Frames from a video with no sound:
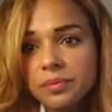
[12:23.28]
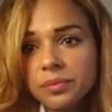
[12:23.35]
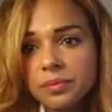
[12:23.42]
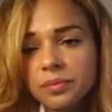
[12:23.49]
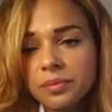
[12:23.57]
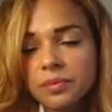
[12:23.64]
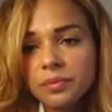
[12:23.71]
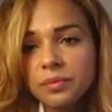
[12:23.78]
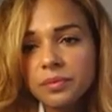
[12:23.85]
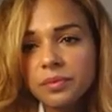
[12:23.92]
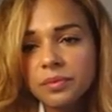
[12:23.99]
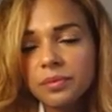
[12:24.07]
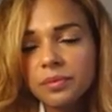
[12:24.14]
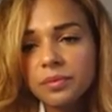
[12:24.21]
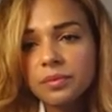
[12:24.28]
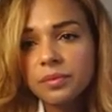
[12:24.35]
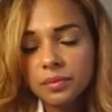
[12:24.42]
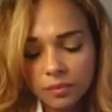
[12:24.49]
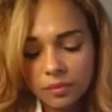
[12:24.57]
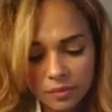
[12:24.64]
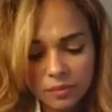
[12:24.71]

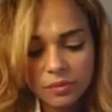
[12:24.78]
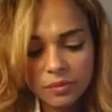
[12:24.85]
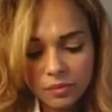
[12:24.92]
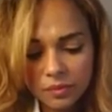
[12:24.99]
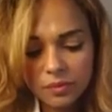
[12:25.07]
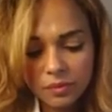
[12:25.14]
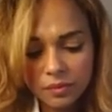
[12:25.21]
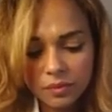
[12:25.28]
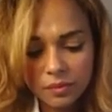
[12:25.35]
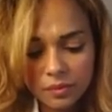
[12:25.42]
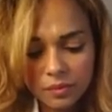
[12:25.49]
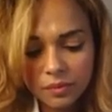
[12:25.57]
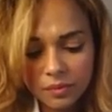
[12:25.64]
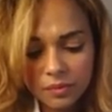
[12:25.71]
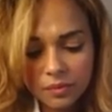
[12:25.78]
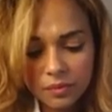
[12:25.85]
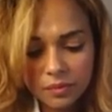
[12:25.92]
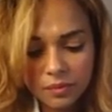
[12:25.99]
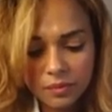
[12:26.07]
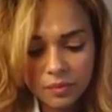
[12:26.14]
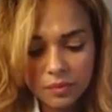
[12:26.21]

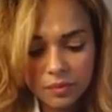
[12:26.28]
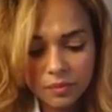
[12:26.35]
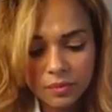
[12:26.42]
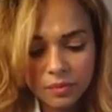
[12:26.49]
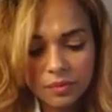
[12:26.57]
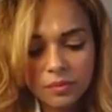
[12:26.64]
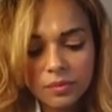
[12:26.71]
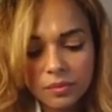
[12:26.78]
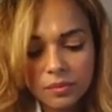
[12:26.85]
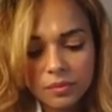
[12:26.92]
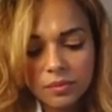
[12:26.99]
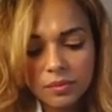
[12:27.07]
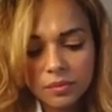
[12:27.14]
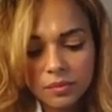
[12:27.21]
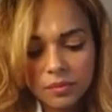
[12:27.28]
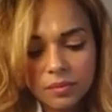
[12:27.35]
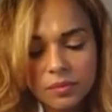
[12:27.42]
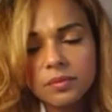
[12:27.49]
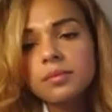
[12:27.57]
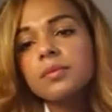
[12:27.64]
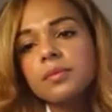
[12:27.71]

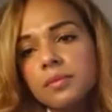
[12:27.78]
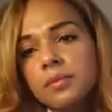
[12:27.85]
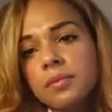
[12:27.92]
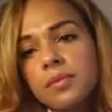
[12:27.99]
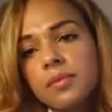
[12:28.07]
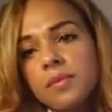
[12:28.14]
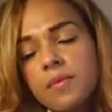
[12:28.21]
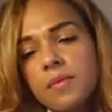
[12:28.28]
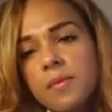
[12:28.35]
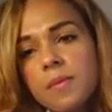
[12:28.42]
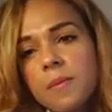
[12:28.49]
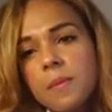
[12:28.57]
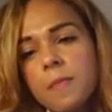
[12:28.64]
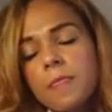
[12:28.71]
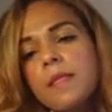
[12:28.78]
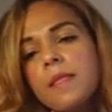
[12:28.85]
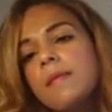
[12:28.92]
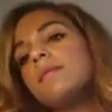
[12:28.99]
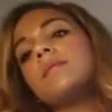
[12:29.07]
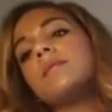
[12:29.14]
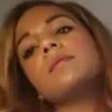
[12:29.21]

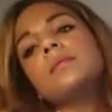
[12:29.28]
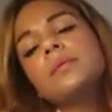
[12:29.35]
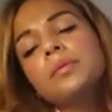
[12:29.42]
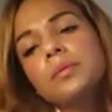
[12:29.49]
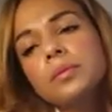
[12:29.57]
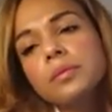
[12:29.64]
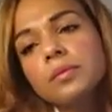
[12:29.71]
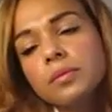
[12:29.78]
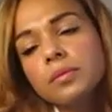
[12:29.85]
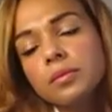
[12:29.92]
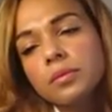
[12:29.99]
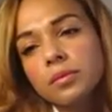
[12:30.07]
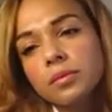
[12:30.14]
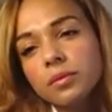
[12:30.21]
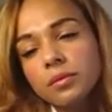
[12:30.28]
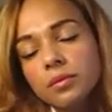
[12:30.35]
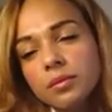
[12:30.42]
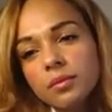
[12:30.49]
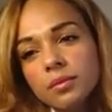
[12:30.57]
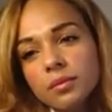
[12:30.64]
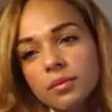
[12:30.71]

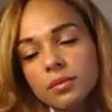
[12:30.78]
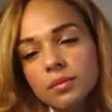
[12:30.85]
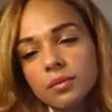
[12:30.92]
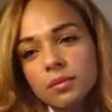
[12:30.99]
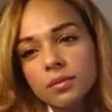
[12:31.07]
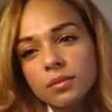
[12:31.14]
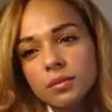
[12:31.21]
No words are spoken by the person on screen.